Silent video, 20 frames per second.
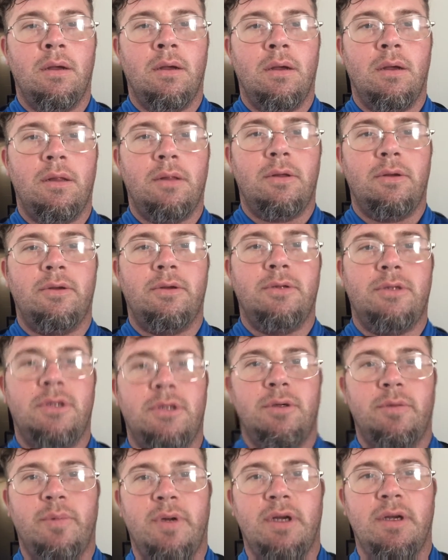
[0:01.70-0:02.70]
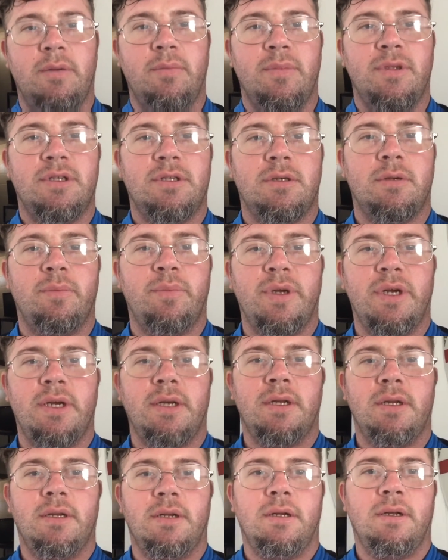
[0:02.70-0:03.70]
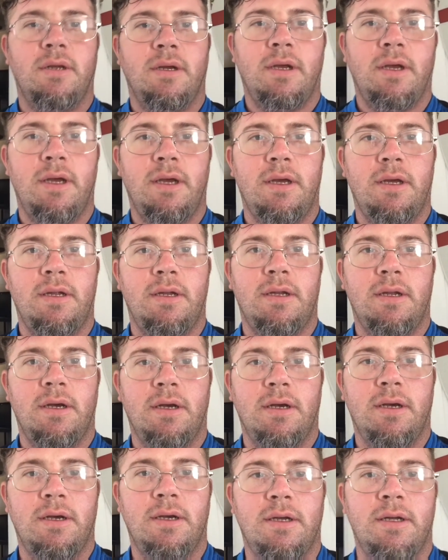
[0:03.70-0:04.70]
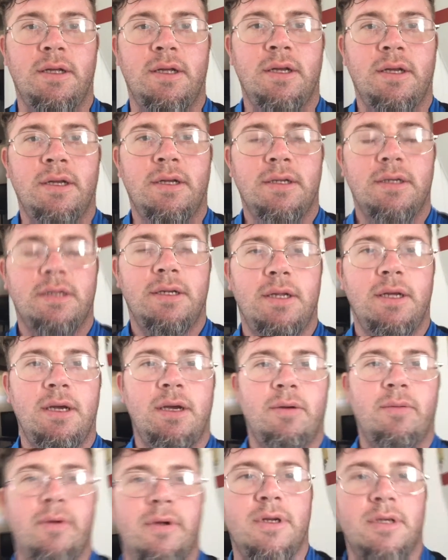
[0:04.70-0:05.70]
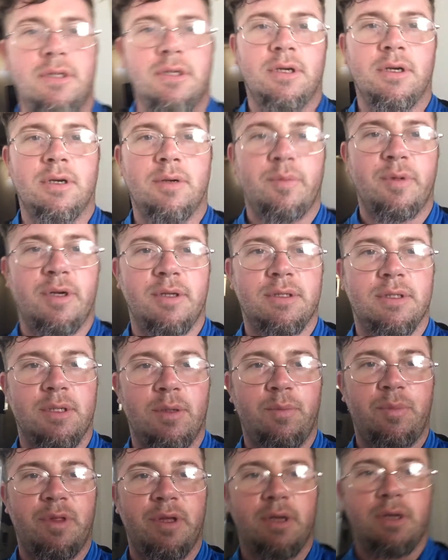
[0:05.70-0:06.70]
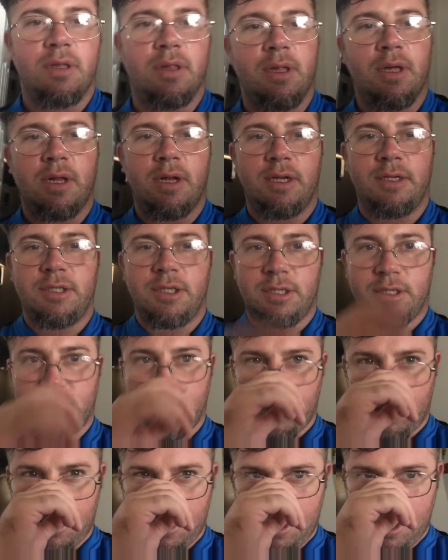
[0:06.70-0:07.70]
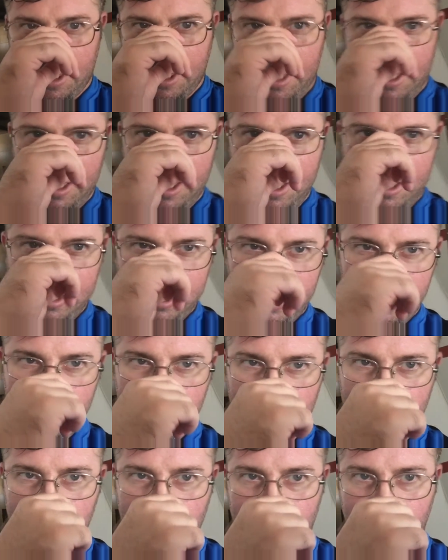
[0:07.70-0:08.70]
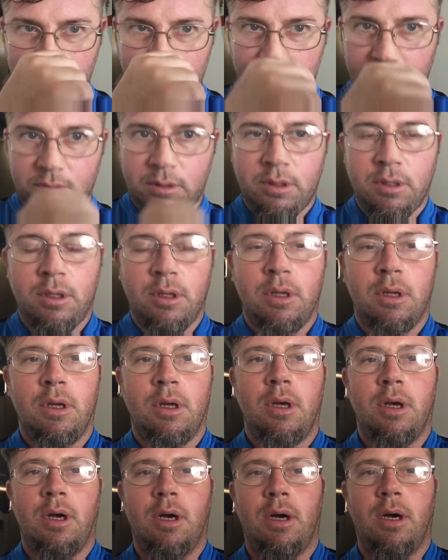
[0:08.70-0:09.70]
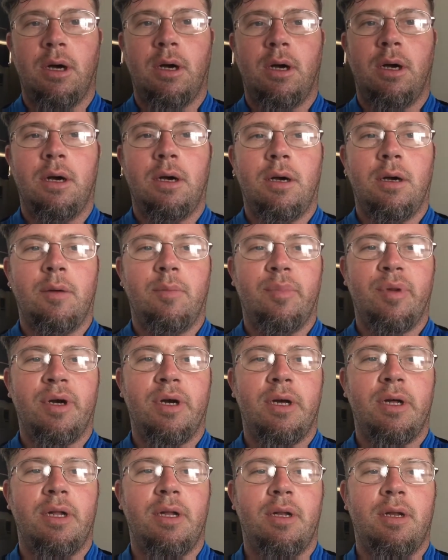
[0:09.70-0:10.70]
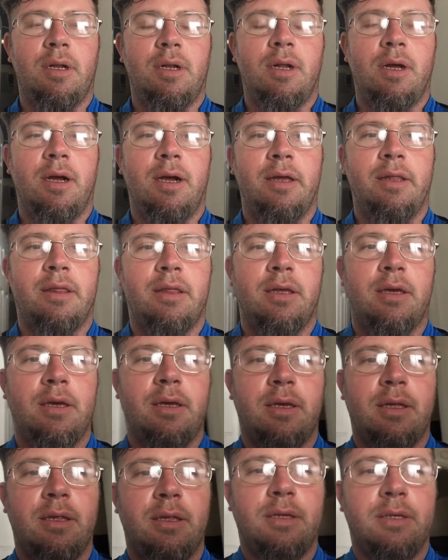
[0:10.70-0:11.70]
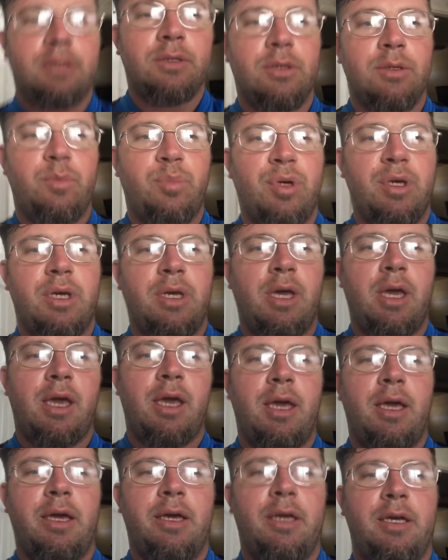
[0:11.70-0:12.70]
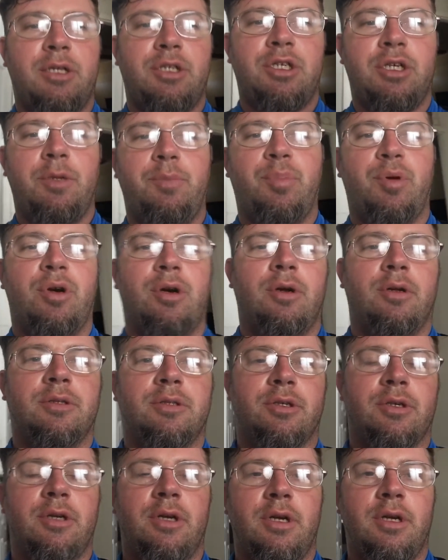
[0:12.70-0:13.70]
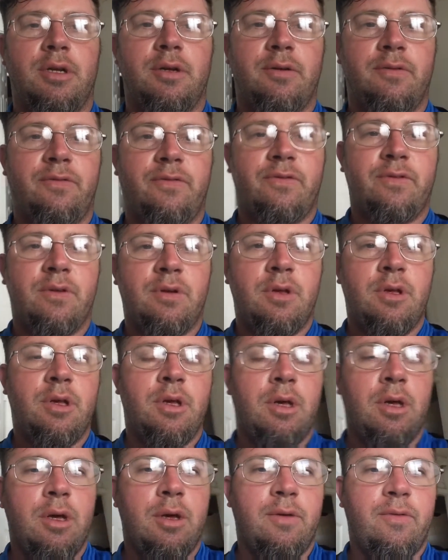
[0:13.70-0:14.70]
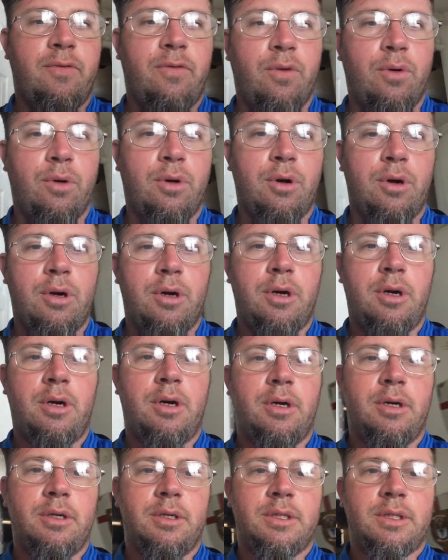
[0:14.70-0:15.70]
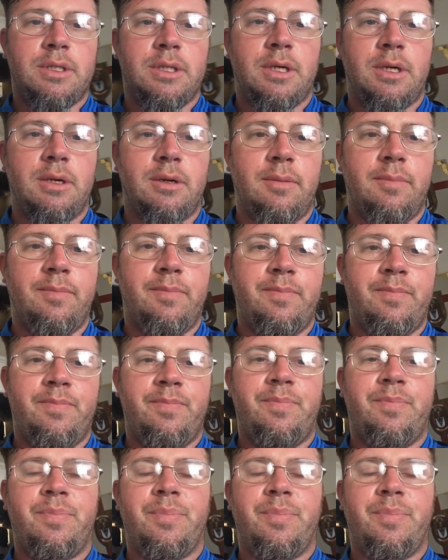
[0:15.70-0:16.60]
Hello YouTube, I am Mr. Ben, and today I want to talk about something that I just started getting into, but I think this would be a cheaper alternative for some